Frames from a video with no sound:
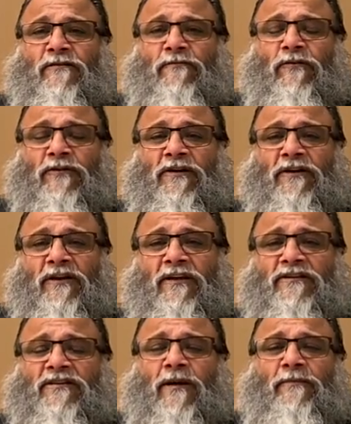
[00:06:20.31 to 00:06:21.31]
for the
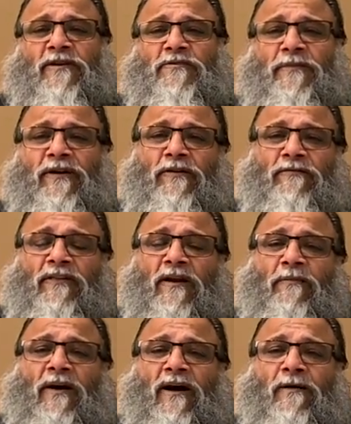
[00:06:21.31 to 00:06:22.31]
re-establishment of
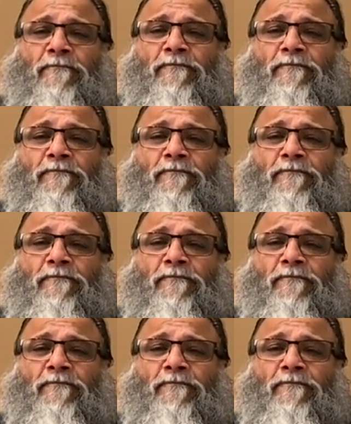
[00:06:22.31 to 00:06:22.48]
dharma.